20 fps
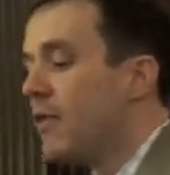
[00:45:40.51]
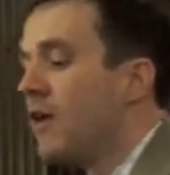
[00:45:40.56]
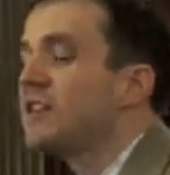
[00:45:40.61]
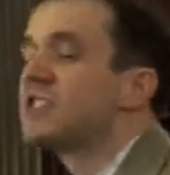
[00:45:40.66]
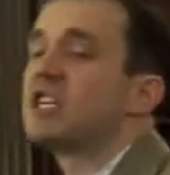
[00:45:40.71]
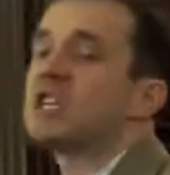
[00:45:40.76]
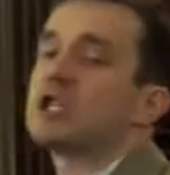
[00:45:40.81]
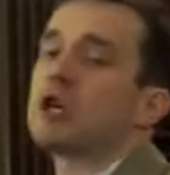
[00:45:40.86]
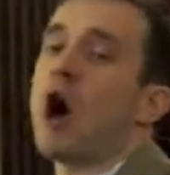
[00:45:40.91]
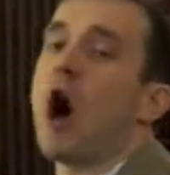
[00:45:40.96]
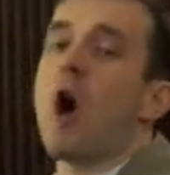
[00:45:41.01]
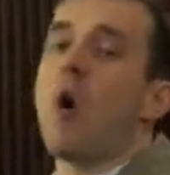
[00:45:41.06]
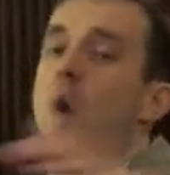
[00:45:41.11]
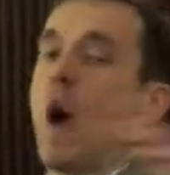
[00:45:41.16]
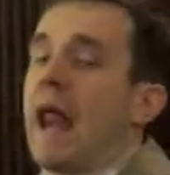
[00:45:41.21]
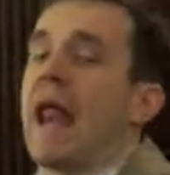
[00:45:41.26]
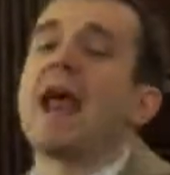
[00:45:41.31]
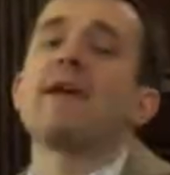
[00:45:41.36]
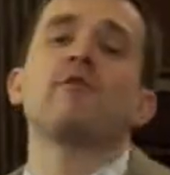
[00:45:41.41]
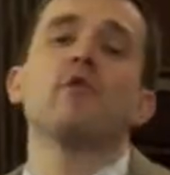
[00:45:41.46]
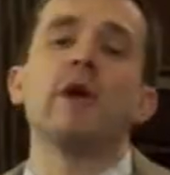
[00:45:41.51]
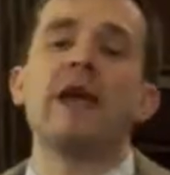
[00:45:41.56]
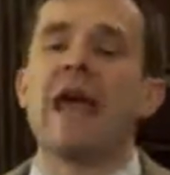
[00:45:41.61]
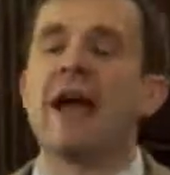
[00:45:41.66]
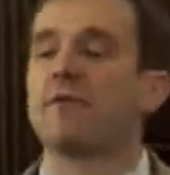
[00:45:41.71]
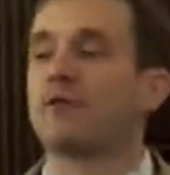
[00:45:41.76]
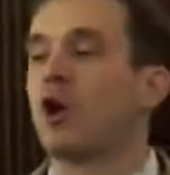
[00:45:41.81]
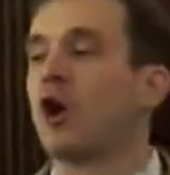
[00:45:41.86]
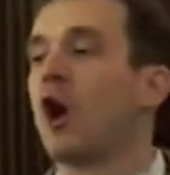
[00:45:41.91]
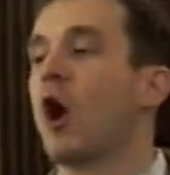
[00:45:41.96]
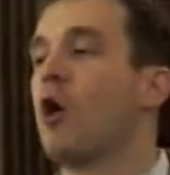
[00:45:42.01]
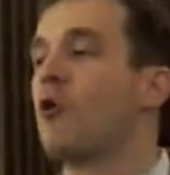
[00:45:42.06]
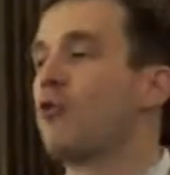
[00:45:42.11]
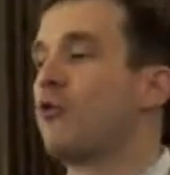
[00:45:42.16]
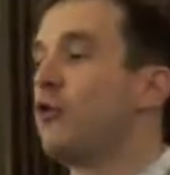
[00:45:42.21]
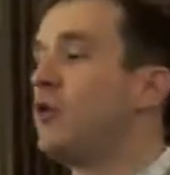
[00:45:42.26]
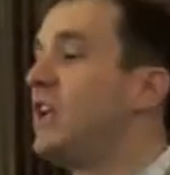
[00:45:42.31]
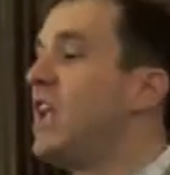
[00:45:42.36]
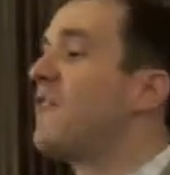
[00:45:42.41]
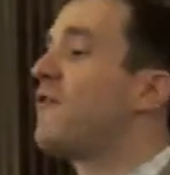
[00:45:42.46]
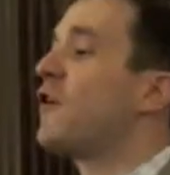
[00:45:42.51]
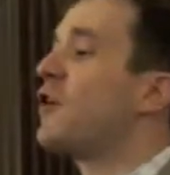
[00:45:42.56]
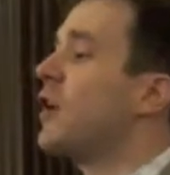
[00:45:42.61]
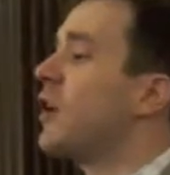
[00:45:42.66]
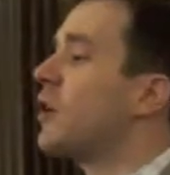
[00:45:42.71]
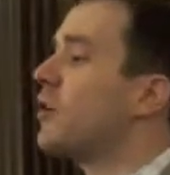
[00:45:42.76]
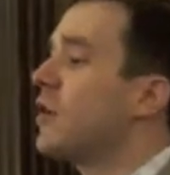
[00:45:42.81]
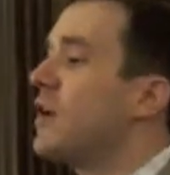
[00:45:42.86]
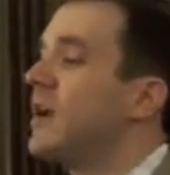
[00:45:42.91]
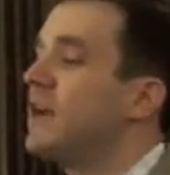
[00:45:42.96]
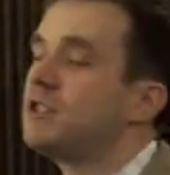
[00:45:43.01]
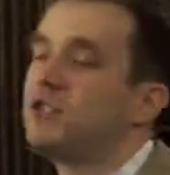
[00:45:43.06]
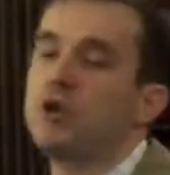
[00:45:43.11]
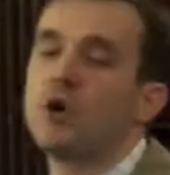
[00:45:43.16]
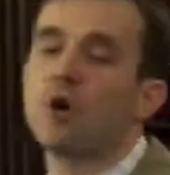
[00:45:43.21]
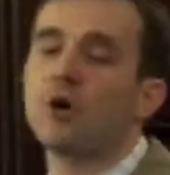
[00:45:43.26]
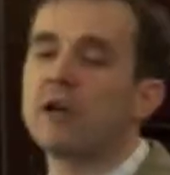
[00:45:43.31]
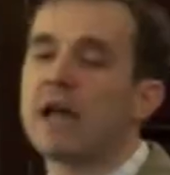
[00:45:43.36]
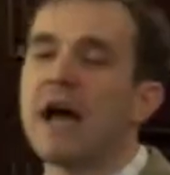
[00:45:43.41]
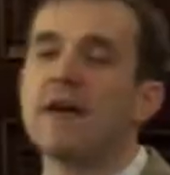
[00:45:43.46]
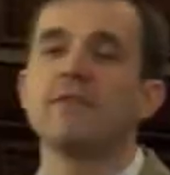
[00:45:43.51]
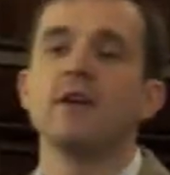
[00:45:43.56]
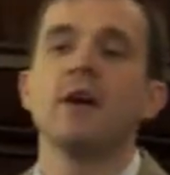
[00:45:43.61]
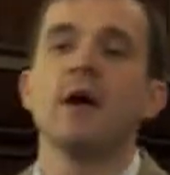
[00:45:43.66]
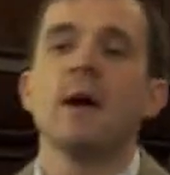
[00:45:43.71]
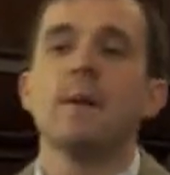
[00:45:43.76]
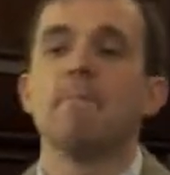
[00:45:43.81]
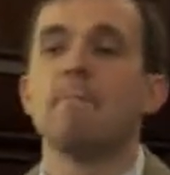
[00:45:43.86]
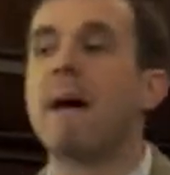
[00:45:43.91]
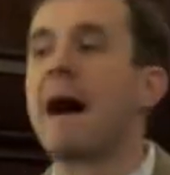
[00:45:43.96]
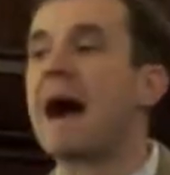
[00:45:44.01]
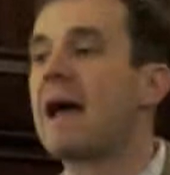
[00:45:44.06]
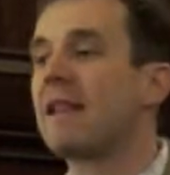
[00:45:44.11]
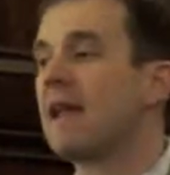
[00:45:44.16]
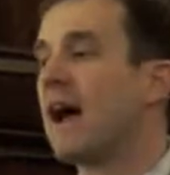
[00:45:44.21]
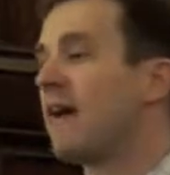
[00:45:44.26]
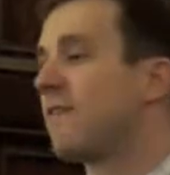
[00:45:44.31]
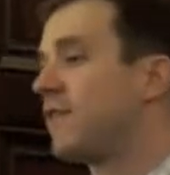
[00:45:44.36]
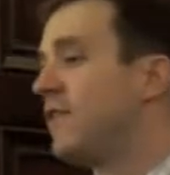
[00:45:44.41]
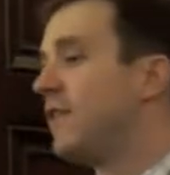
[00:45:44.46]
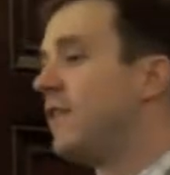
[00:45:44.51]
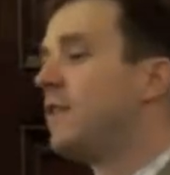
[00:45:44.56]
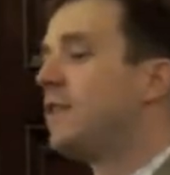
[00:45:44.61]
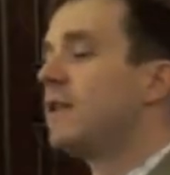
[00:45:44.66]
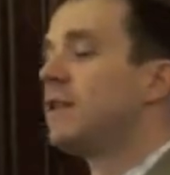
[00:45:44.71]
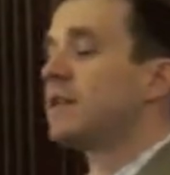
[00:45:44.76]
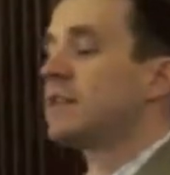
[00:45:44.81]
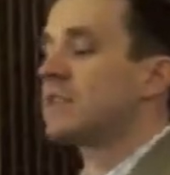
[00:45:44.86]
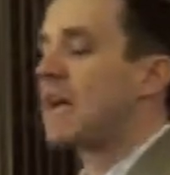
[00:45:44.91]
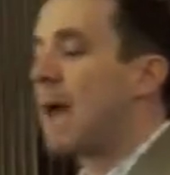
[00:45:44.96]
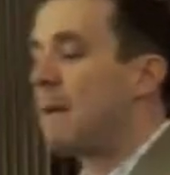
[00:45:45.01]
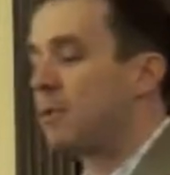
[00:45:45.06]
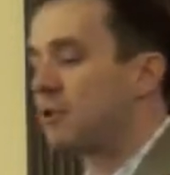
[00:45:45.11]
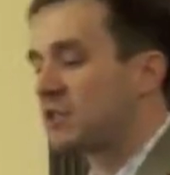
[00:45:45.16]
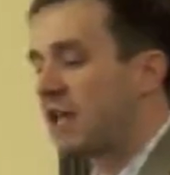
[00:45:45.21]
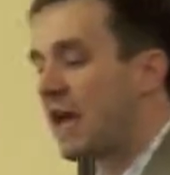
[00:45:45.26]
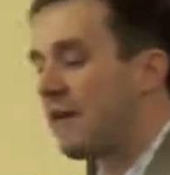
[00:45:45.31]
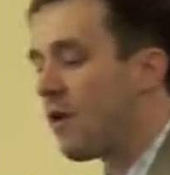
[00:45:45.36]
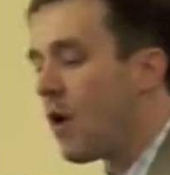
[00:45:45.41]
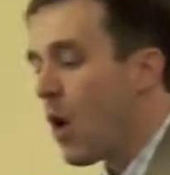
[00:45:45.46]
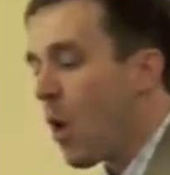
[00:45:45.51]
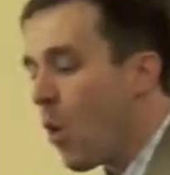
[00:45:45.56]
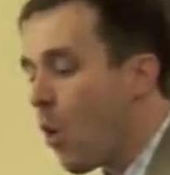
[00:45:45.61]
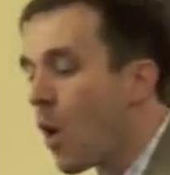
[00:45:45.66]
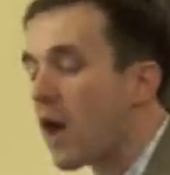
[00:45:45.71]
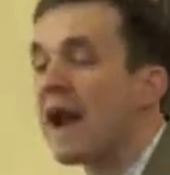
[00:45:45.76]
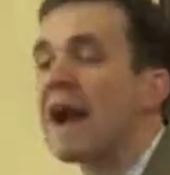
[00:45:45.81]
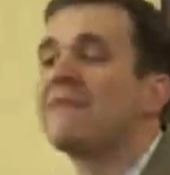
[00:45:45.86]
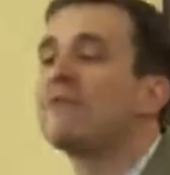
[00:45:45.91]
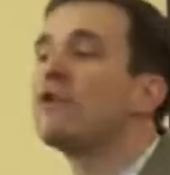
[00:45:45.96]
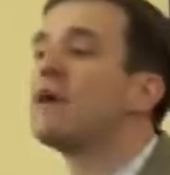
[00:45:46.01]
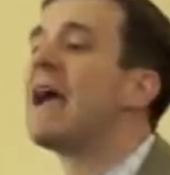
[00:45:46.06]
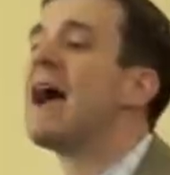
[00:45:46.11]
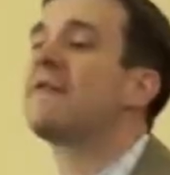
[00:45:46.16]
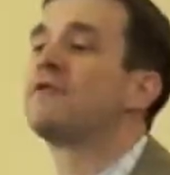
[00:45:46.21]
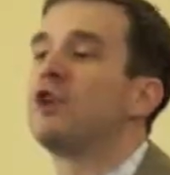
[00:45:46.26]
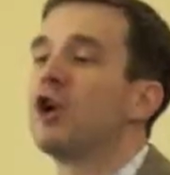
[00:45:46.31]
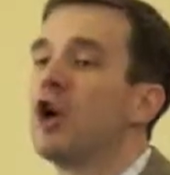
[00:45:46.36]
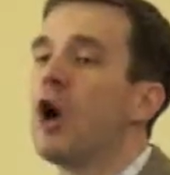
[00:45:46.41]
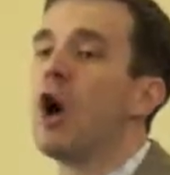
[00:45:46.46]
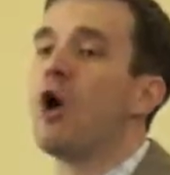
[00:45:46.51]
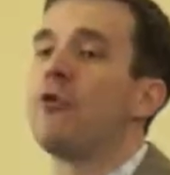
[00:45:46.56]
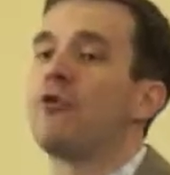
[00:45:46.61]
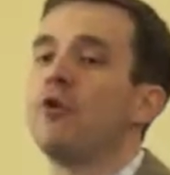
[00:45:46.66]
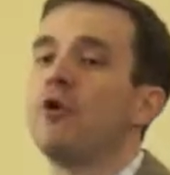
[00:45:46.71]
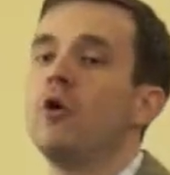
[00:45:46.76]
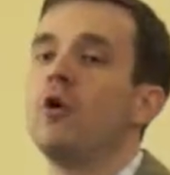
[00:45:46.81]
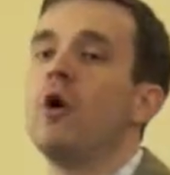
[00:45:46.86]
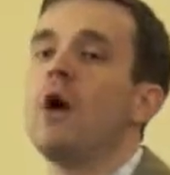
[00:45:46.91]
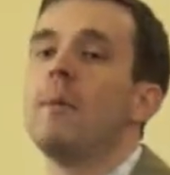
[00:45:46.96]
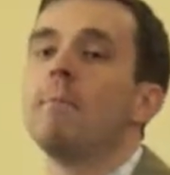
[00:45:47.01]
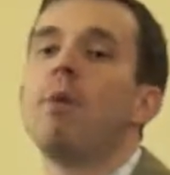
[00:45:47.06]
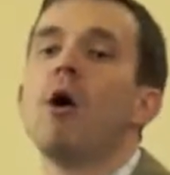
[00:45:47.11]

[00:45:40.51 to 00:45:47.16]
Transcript: This is all, whatever we have to go through, different degrees, your life, my life, the disciples' life, whatever we have to go through,